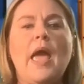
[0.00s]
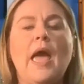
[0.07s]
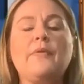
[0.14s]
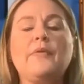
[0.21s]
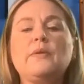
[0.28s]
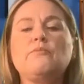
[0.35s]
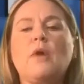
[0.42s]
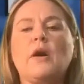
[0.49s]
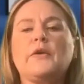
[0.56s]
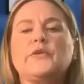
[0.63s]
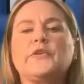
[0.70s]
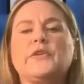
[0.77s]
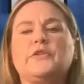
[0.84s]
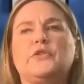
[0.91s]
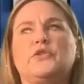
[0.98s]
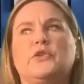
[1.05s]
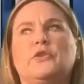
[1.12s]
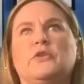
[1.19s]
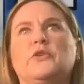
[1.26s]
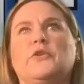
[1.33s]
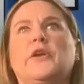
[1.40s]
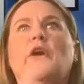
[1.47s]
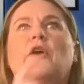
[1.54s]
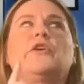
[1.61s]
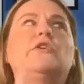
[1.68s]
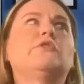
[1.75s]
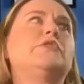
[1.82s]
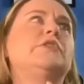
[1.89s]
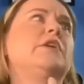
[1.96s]
And then monitoring the student learning. Are
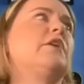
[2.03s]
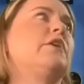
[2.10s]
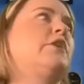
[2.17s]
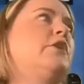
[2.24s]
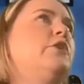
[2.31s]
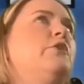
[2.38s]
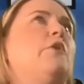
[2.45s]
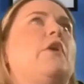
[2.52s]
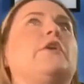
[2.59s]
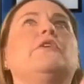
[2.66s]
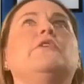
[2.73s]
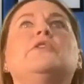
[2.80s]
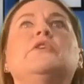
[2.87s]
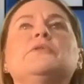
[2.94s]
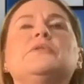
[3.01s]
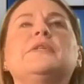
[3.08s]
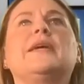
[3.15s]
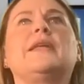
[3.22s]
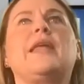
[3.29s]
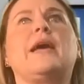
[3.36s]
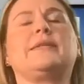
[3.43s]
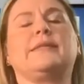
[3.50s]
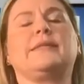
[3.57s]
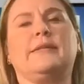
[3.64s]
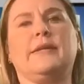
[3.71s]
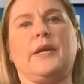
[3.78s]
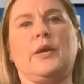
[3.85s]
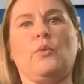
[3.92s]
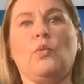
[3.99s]
you using a Kahoot? Are you using an exit
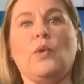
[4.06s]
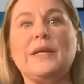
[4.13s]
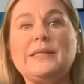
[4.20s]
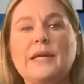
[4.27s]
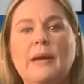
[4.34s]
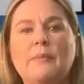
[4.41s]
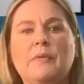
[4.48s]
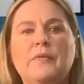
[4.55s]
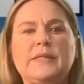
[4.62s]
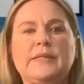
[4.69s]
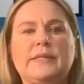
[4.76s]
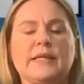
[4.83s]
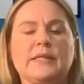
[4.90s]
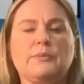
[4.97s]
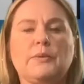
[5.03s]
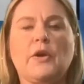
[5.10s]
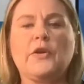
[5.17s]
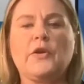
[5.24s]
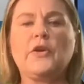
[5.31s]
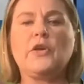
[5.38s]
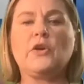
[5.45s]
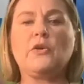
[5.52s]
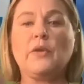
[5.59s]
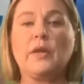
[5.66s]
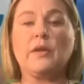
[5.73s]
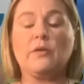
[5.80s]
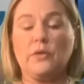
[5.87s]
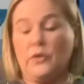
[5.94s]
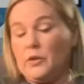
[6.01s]
ticket? What type of assessment are you
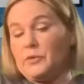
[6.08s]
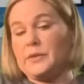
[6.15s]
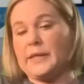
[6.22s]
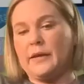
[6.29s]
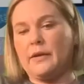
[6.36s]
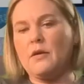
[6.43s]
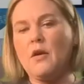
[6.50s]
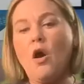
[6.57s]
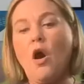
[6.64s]
using?